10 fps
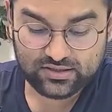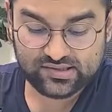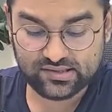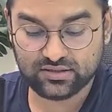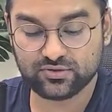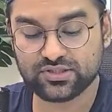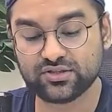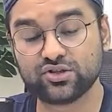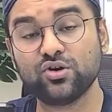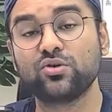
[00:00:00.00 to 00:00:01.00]
security,
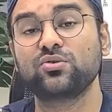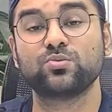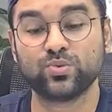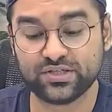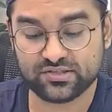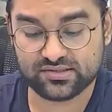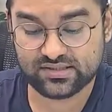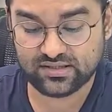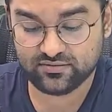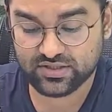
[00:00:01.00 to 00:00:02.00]
though Windows
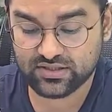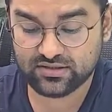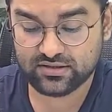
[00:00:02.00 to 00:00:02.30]
11